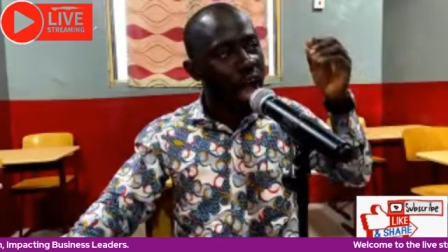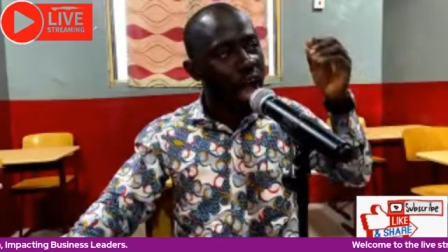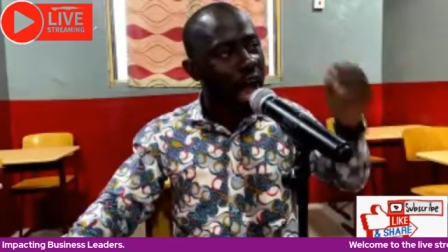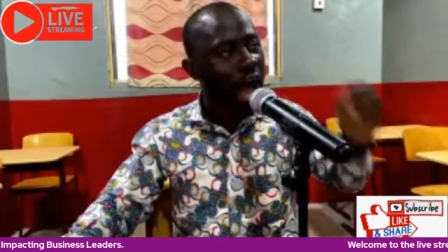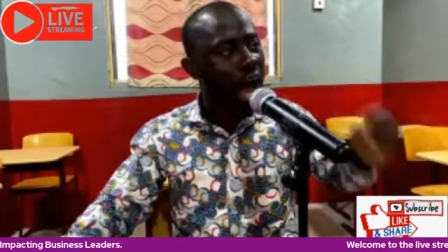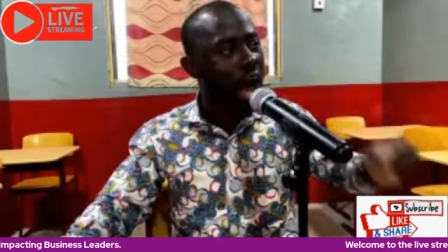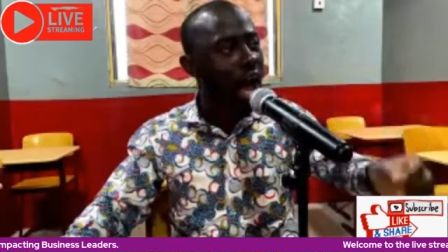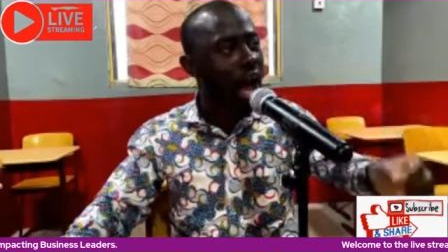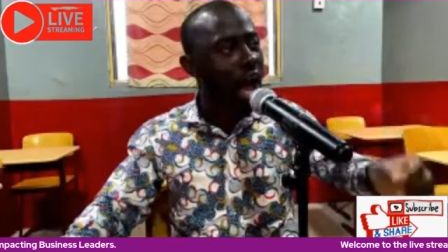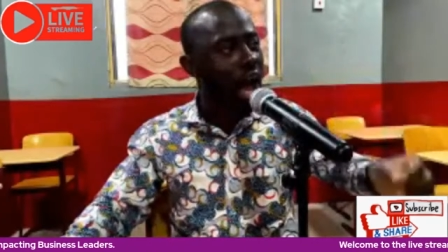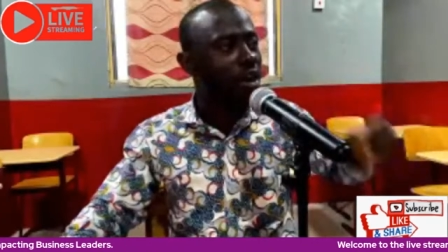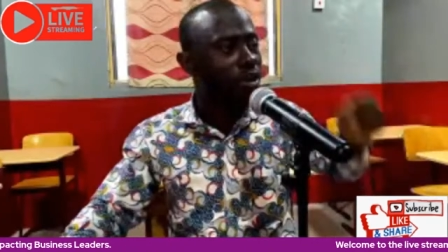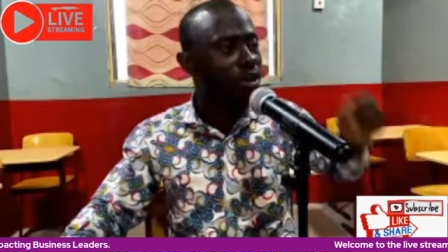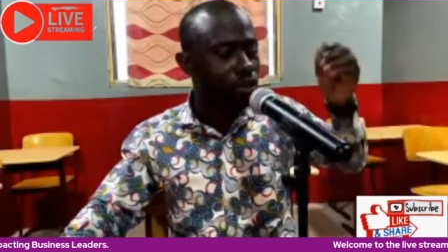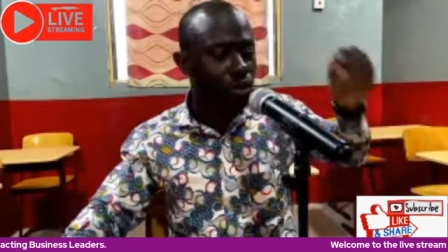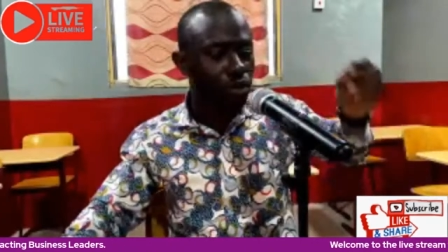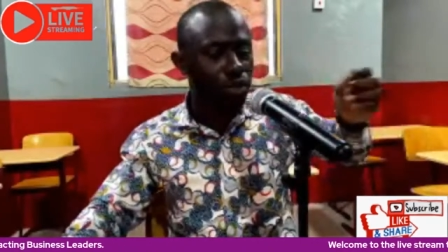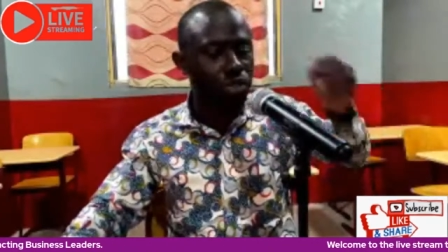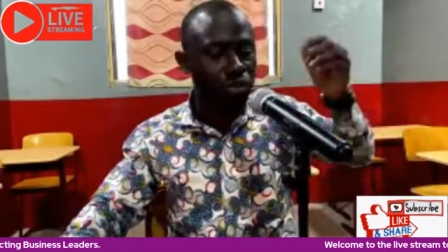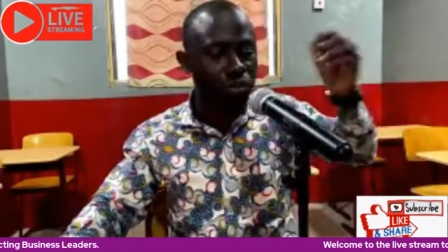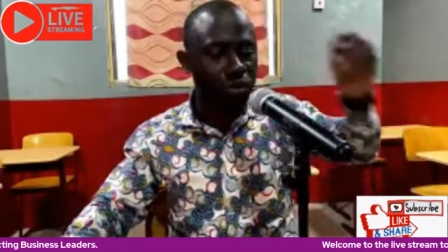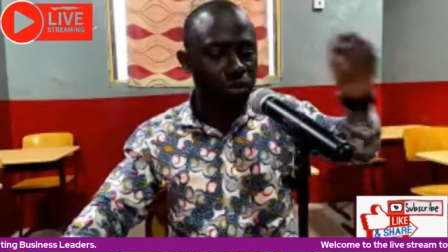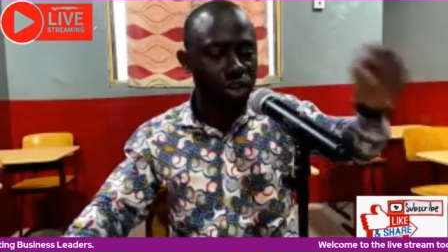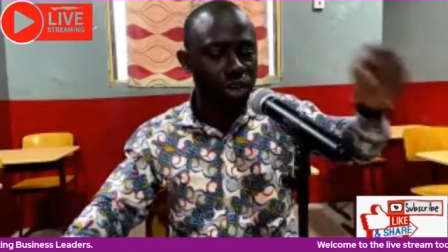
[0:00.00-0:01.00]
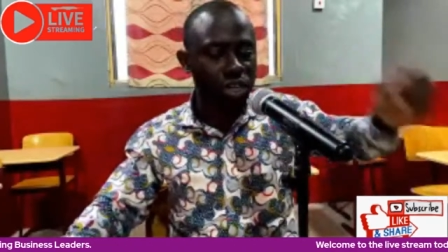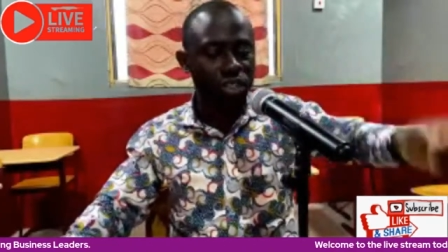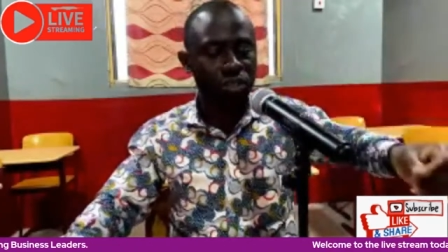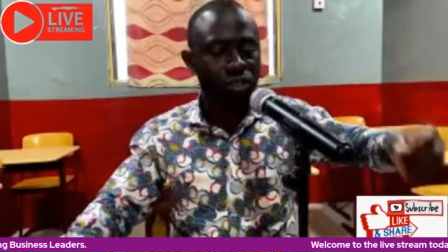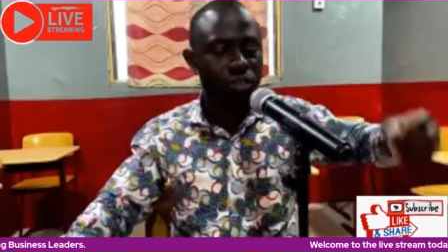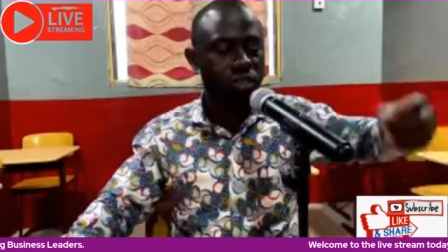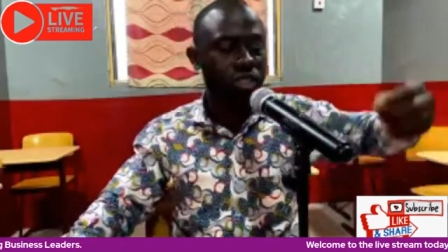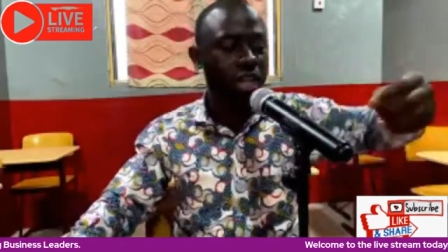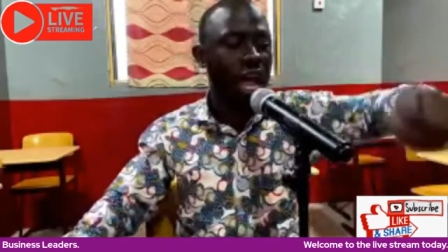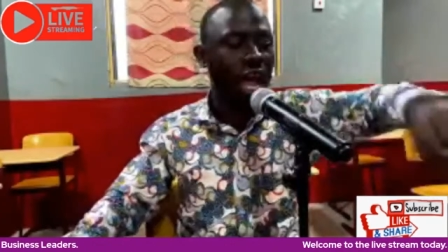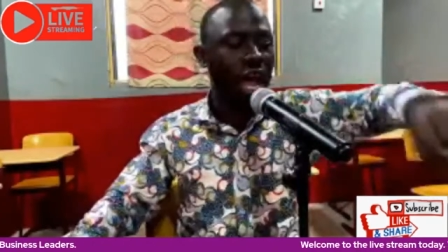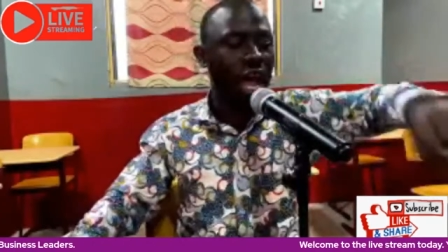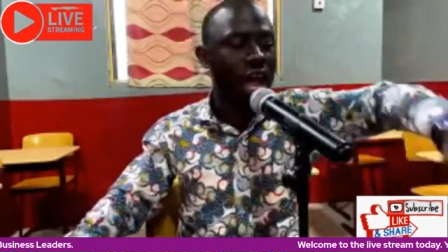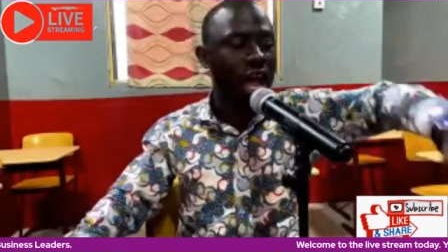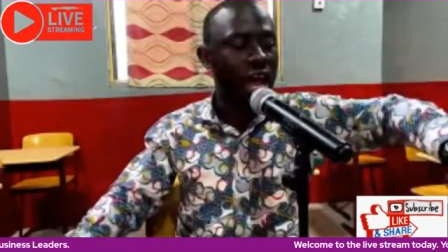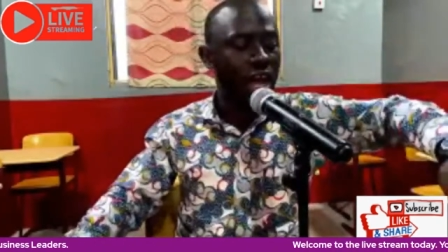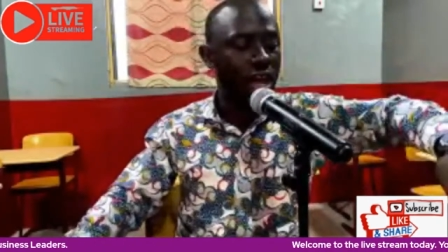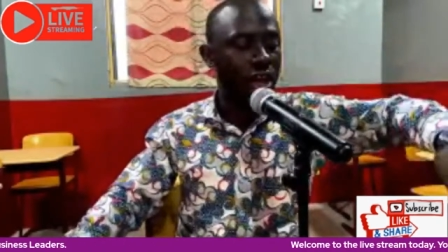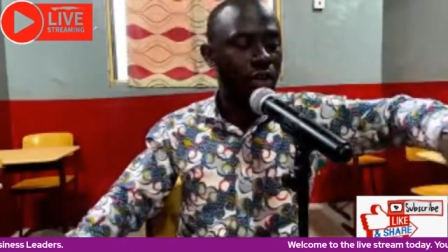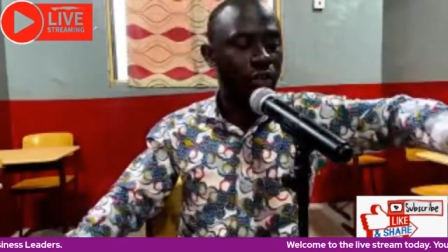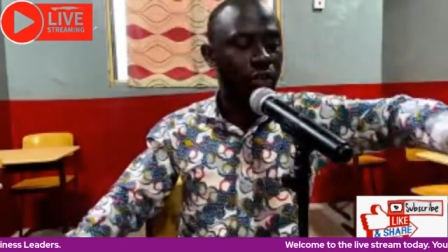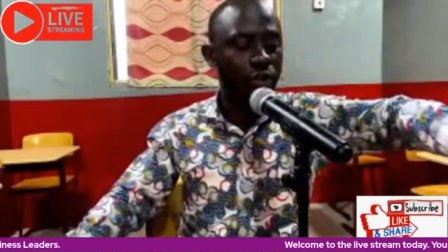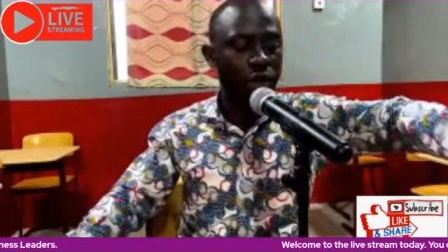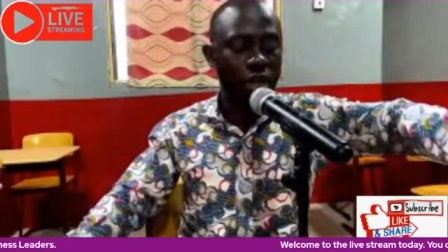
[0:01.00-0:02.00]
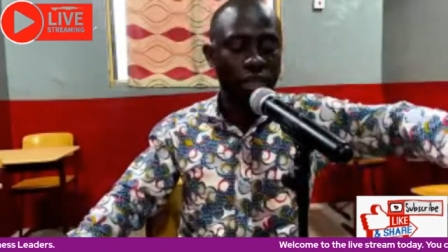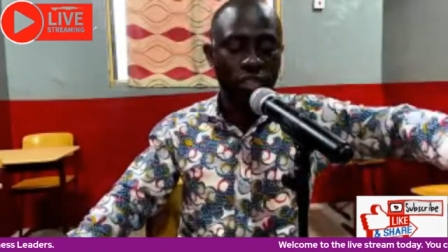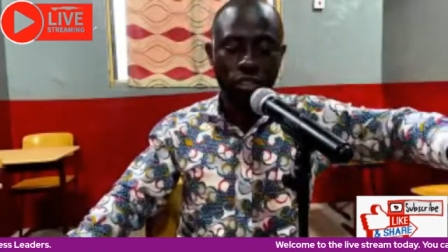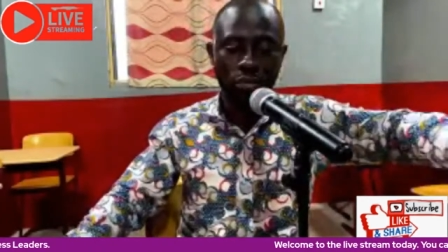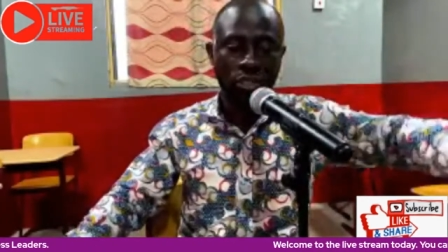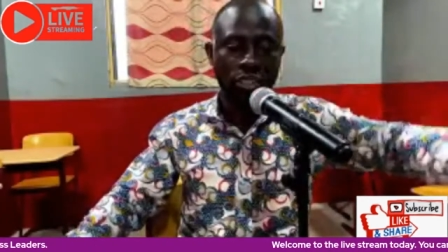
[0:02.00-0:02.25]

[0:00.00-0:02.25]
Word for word: how those ratios are going to